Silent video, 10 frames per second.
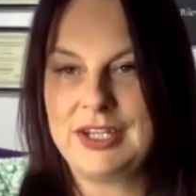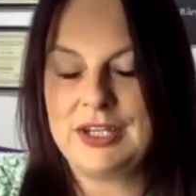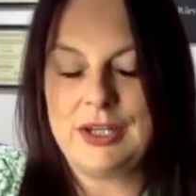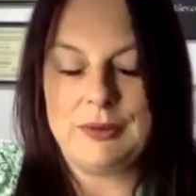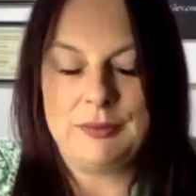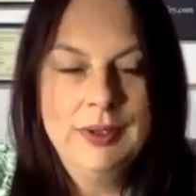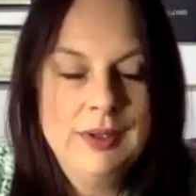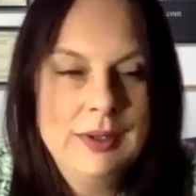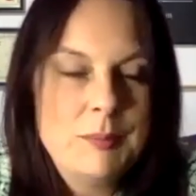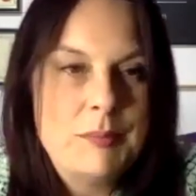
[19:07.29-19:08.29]
You know,
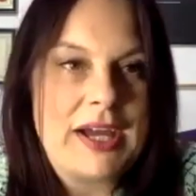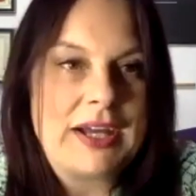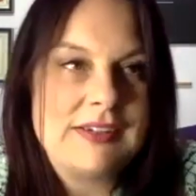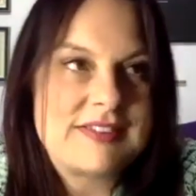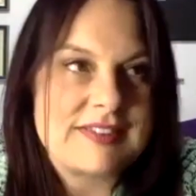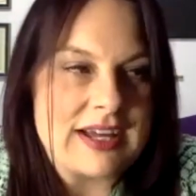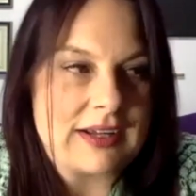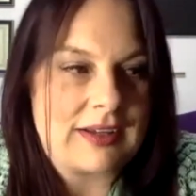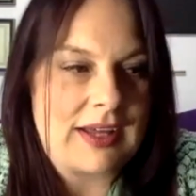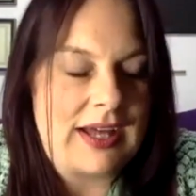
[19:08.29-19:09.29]
mindset
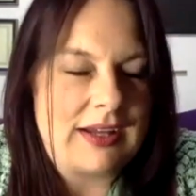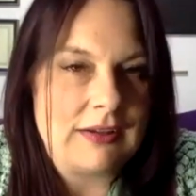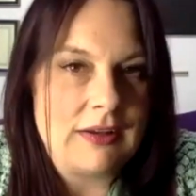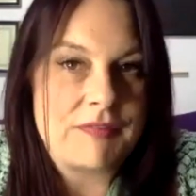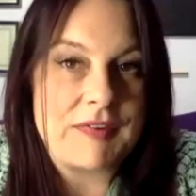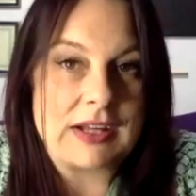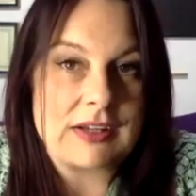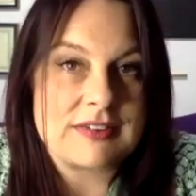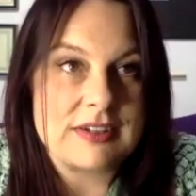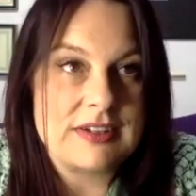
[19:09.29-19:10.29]
can
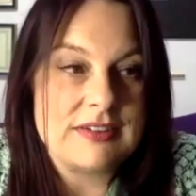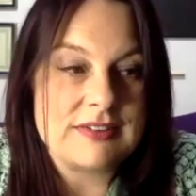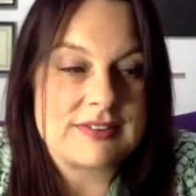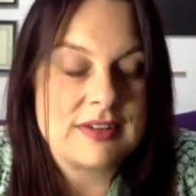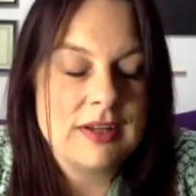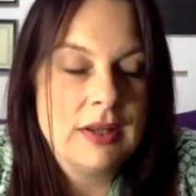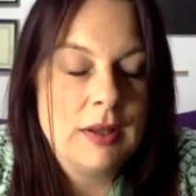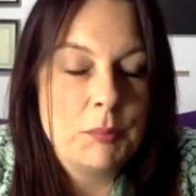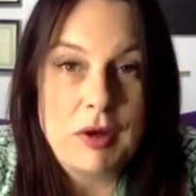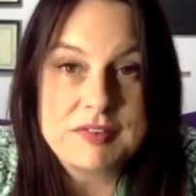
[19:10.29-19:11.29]
affect us
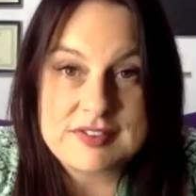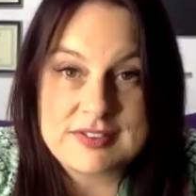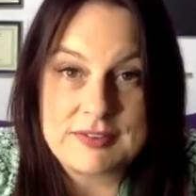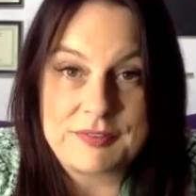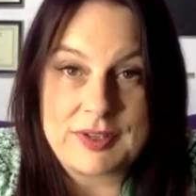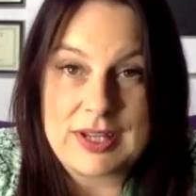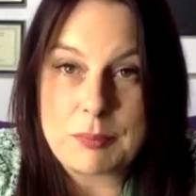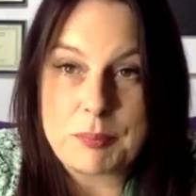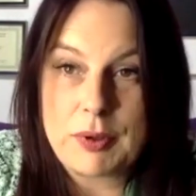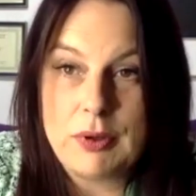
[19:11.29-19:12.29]

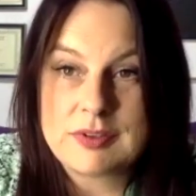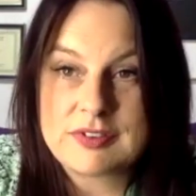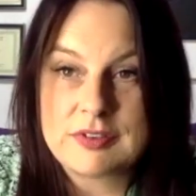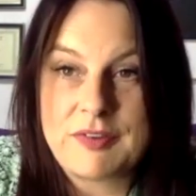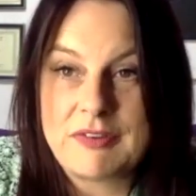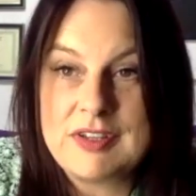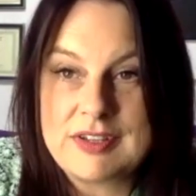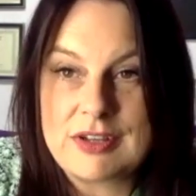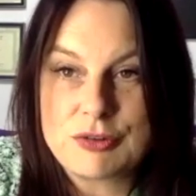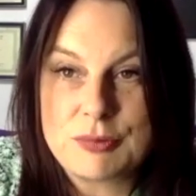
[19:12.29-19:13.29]
positively, but also very
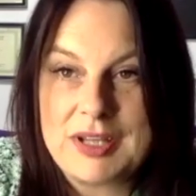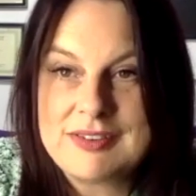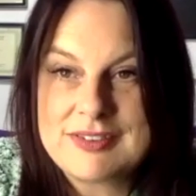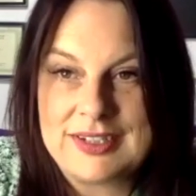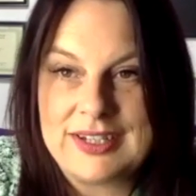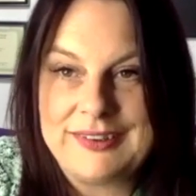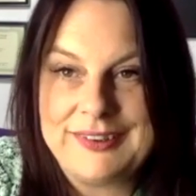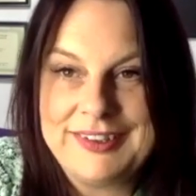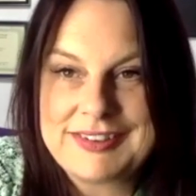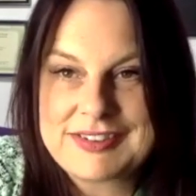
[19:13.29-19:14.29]
detrimentally,
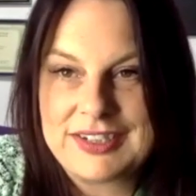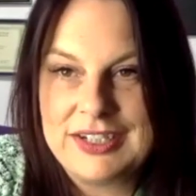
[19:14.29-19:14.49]
can't it?